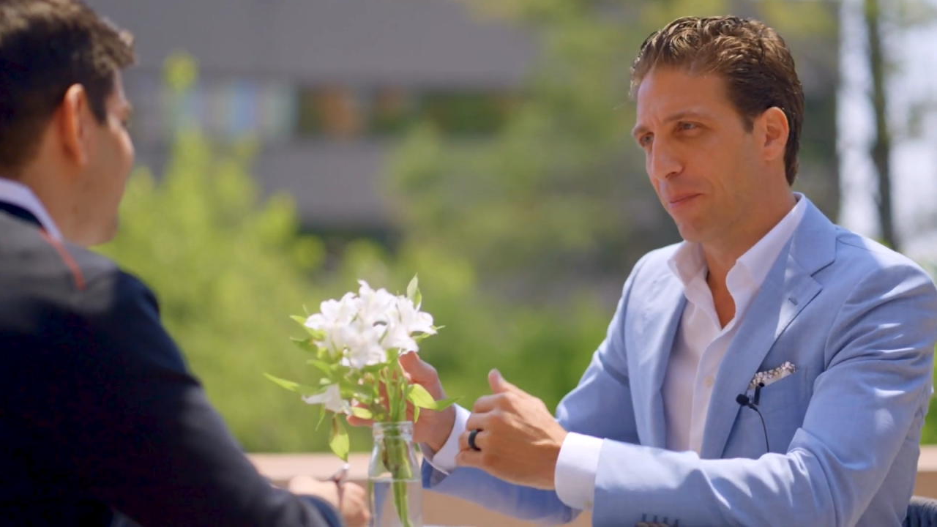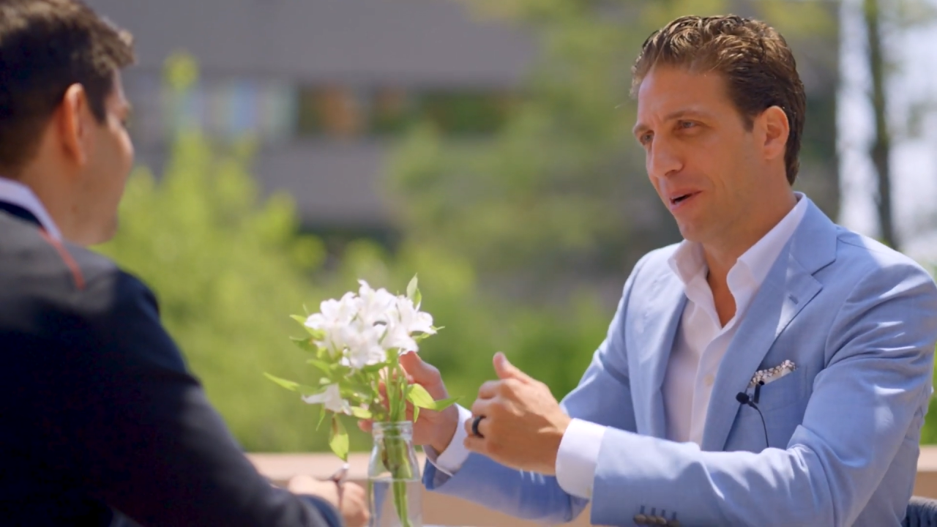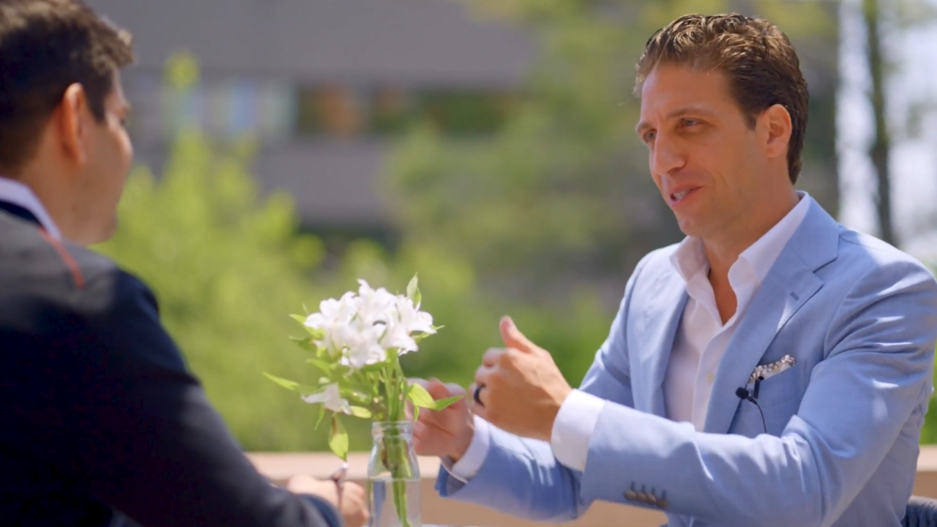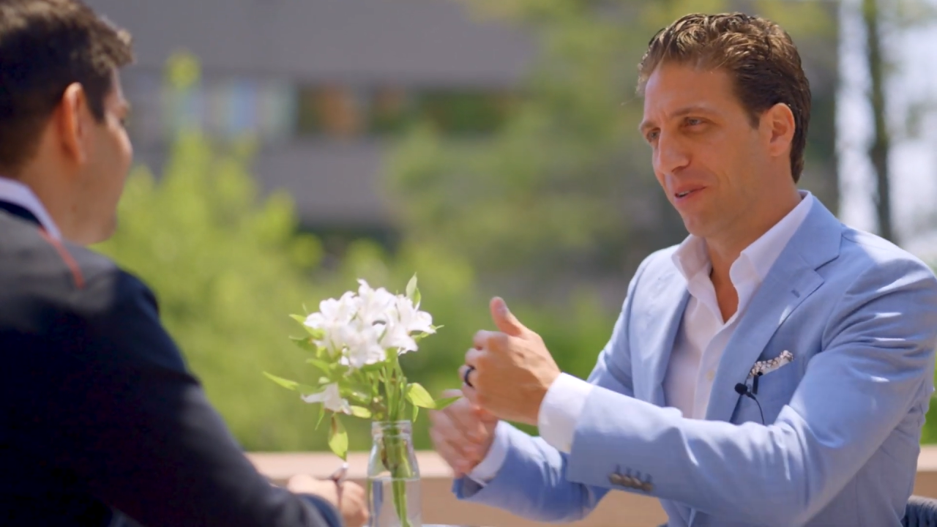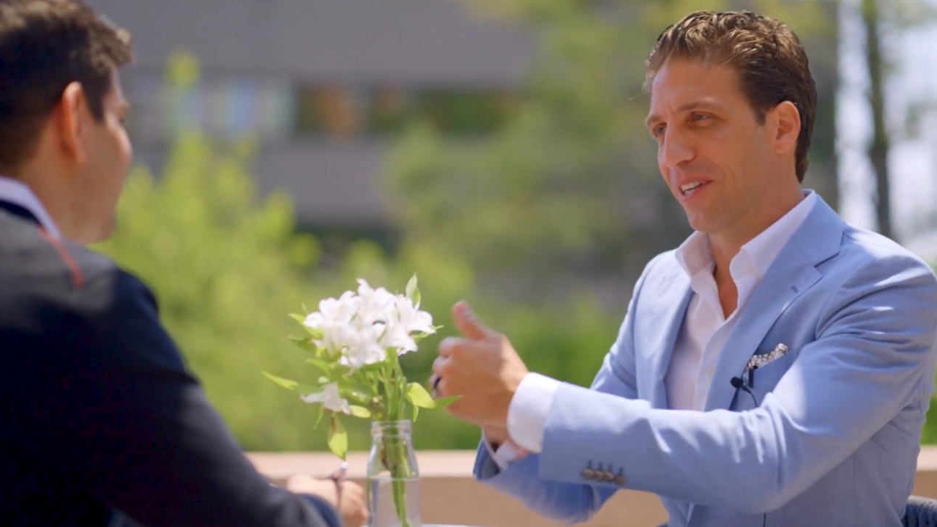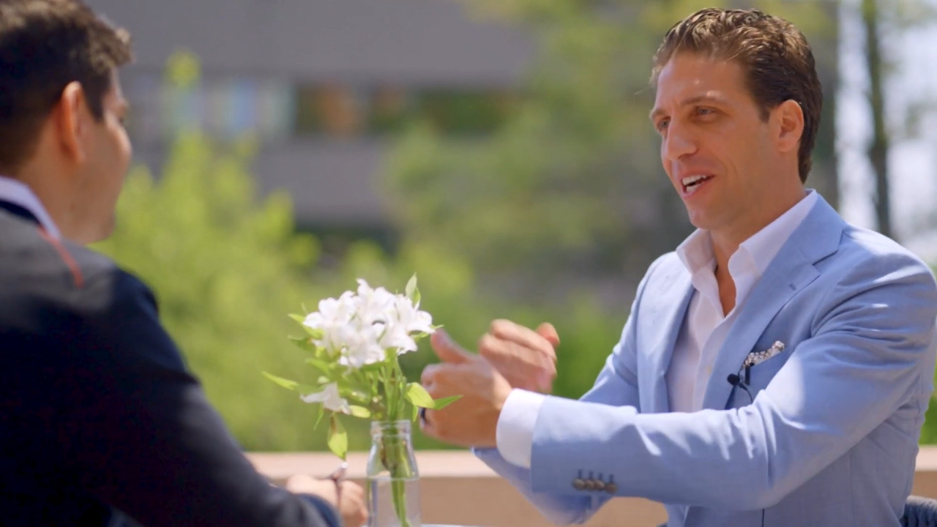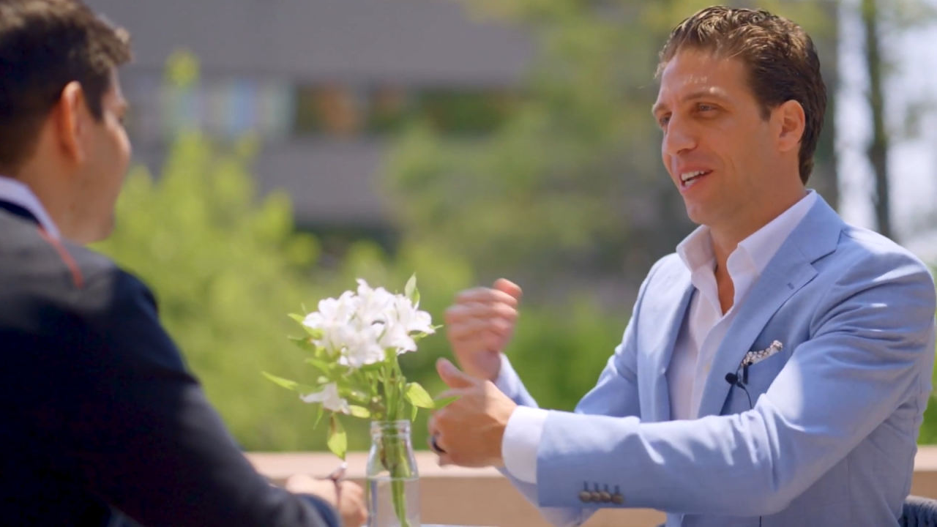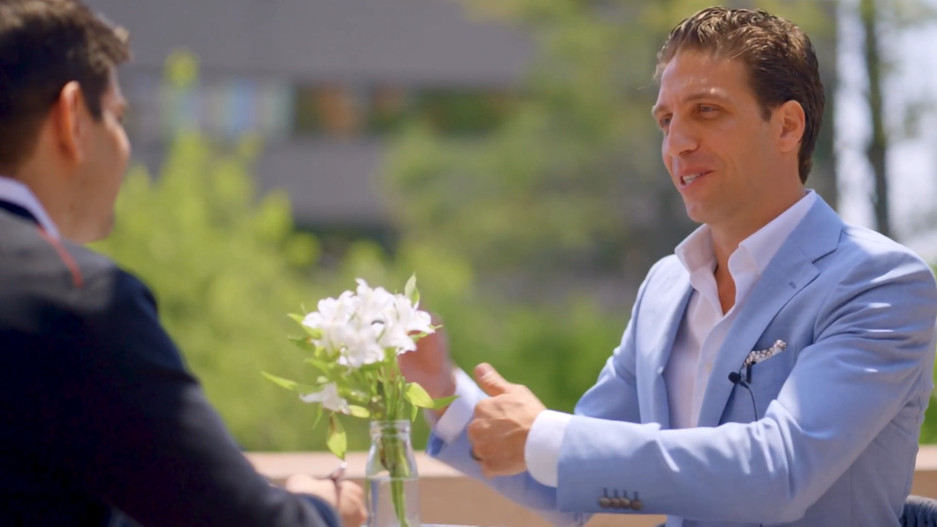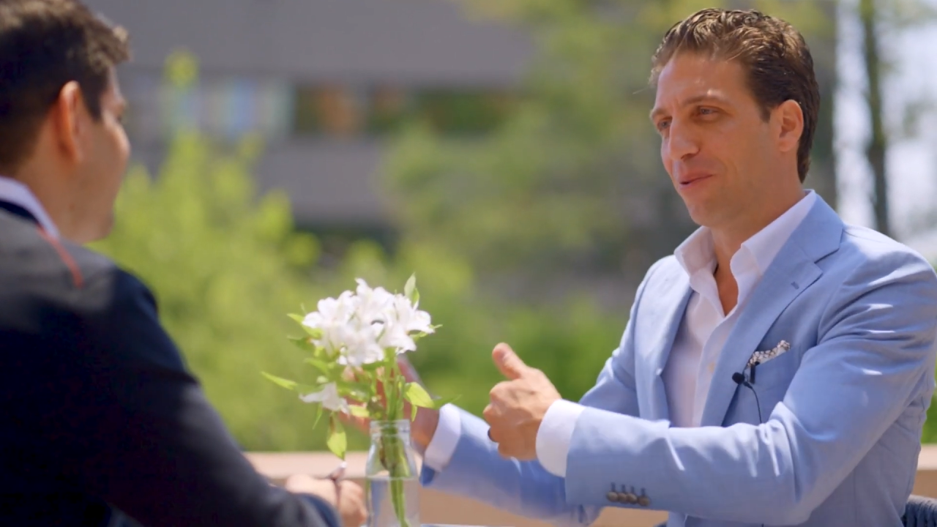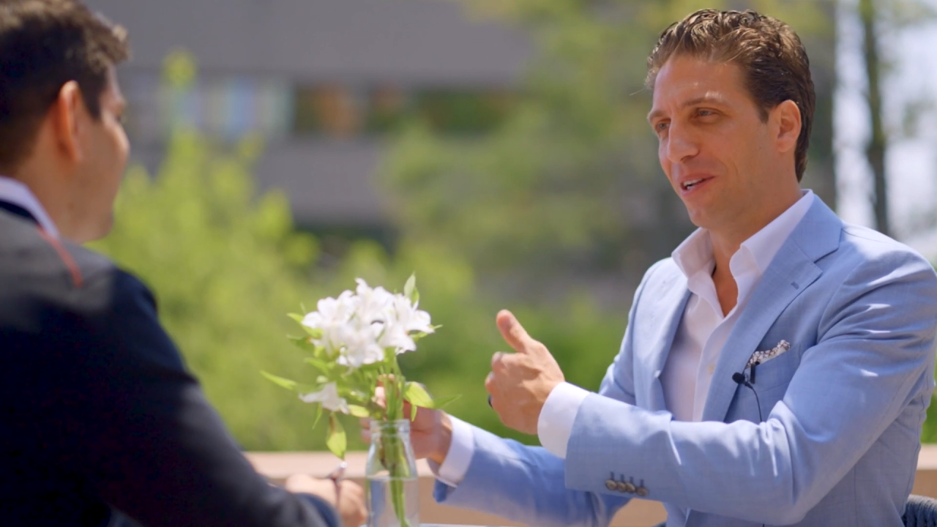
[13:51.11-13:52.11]
about sort of the
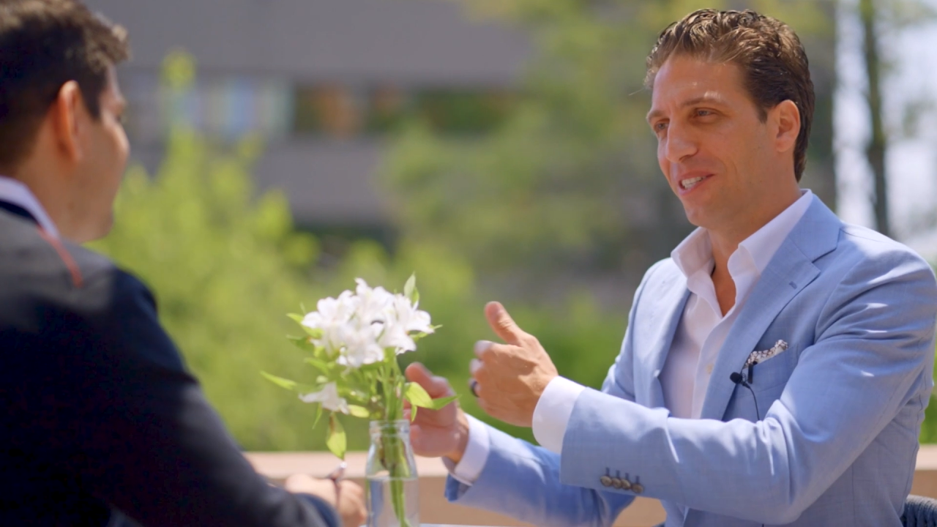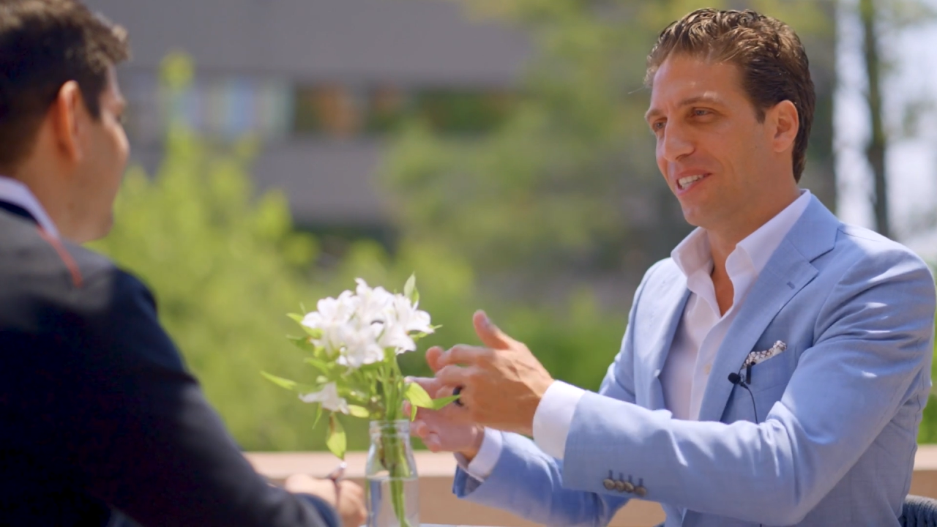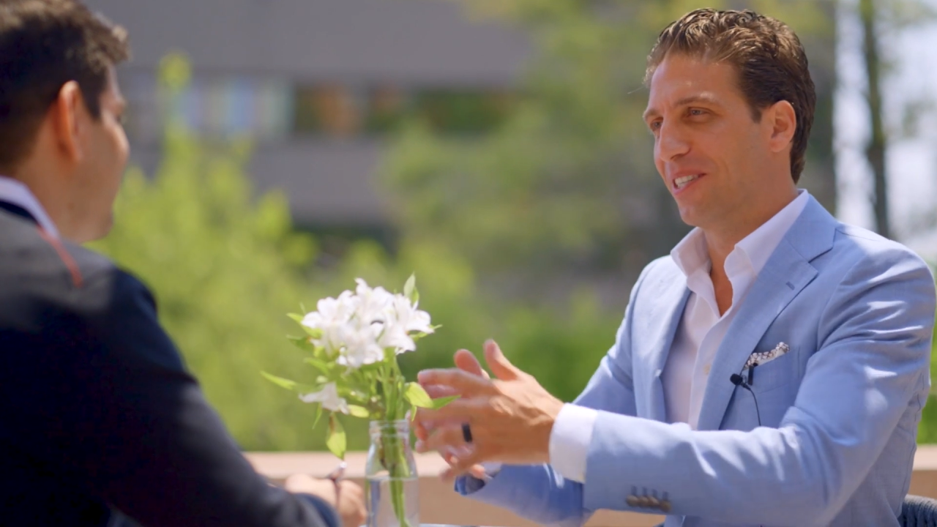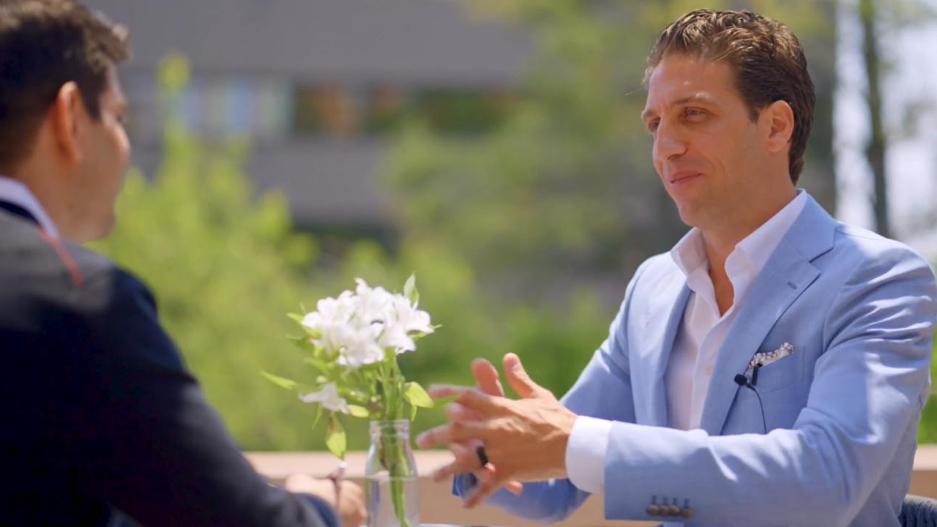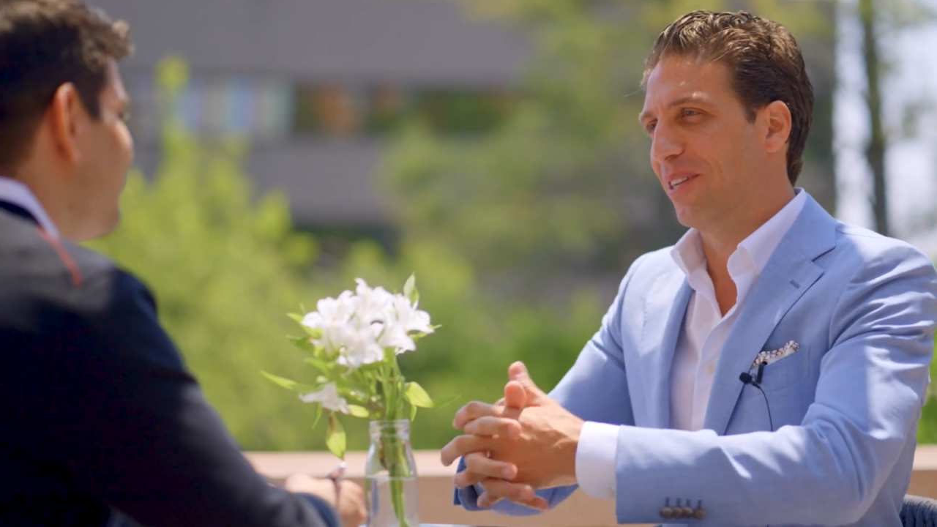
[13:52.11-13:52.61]
consequences of